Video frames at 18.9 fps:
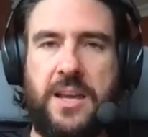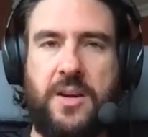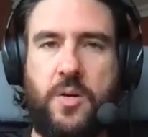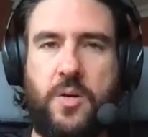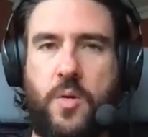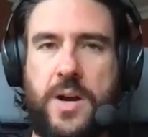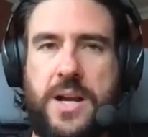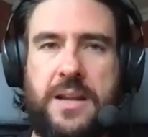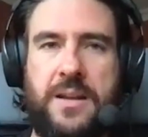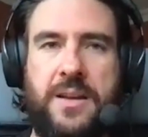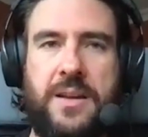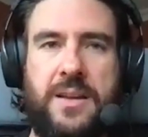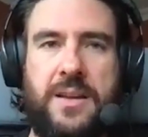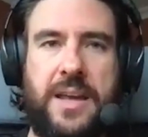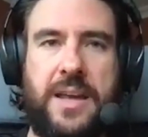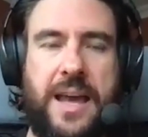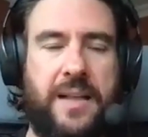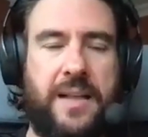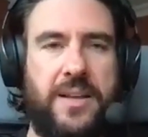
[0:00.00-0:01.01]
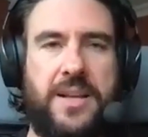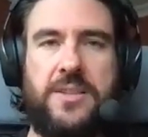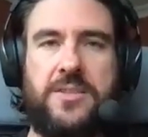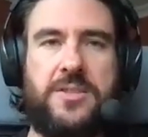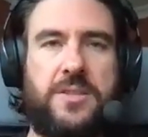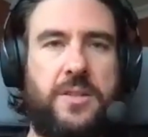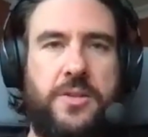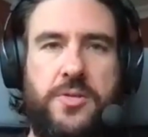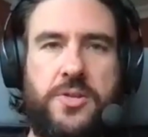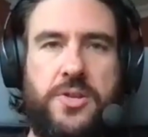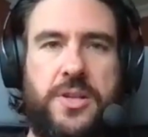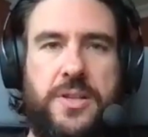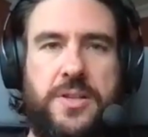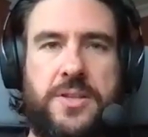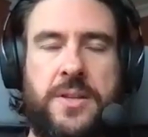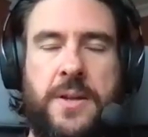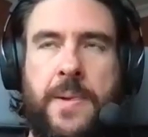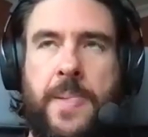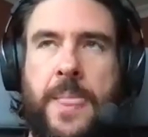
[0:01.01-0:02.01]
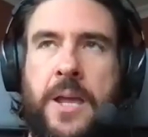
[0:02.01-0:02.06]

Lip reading: coining, elegant solutions.